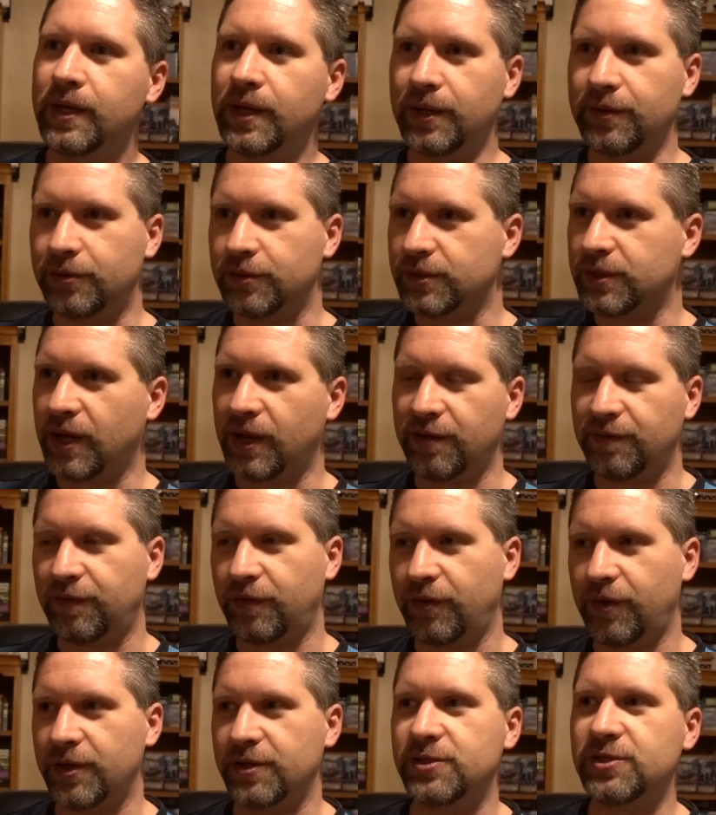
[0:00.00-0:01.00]
and there's kind of
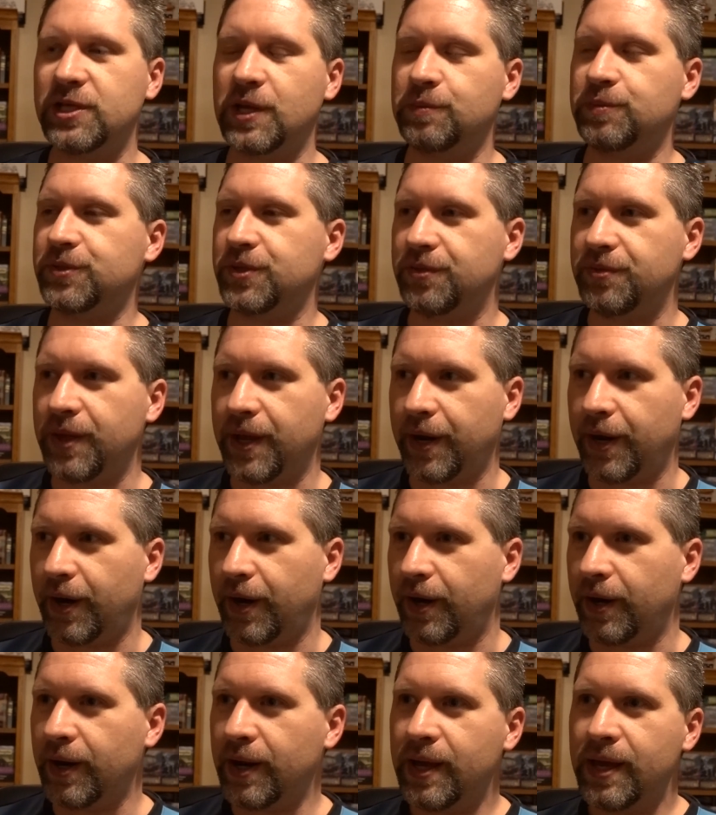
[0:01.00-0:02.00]
various steps in
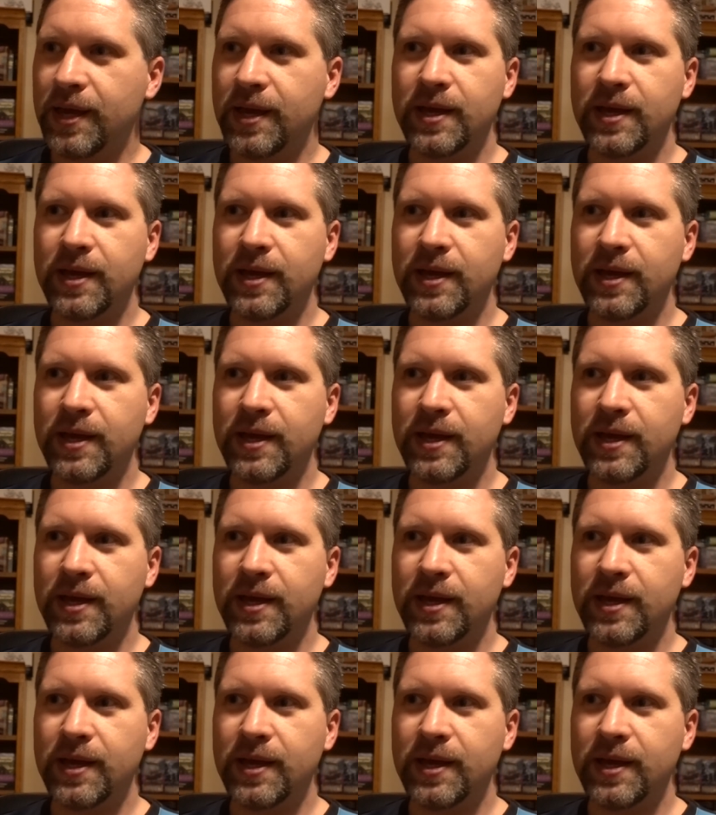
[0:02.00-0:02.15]
there.